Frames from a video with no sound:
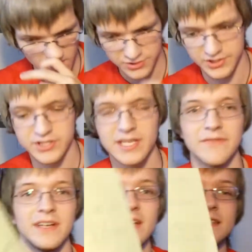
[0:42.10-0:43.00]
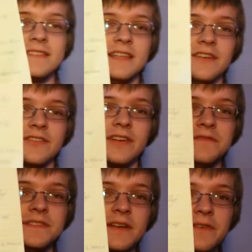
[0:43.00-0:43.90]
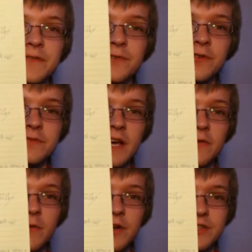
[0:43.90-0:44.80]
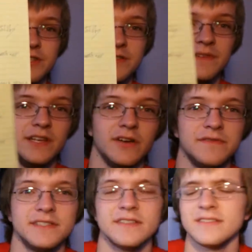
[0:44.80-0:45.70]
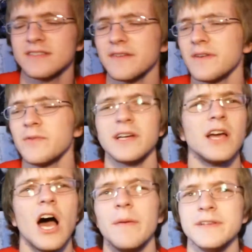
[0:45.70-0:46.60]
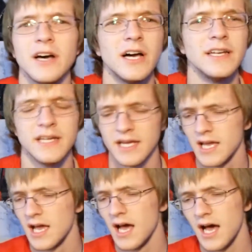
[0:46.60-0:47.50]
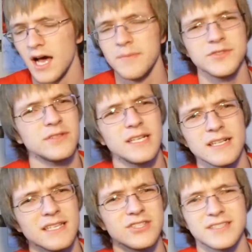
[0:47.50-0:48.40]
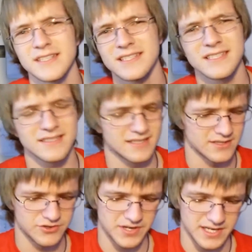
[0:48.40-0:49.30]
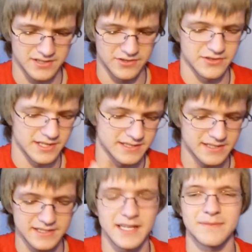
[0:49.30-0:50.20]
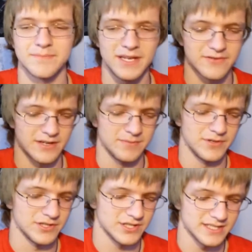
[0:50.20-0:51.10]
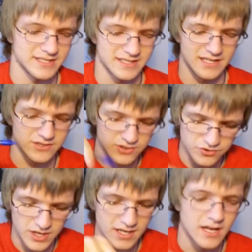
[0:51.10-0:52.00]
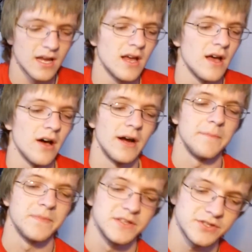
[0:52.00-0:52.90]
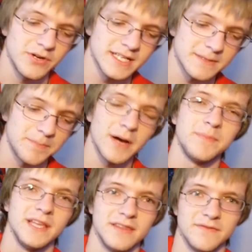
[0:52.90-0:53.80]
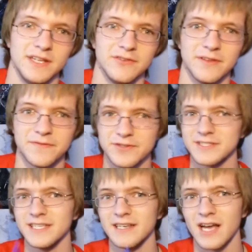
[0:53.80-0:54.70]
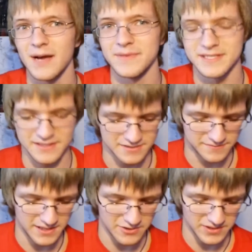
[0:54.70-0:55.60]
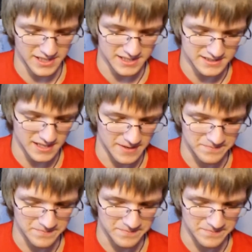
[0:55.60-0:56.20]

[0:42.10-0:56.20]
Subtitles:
So I just have a list here of stuff I wrote down while watching this video, of just stuff I want to comment on. So let's just get straight into it, you guys. So let's not beat around the bush. So let's get straight. Alright, so he has a puppy in the video, and the first thing he comments in this video is,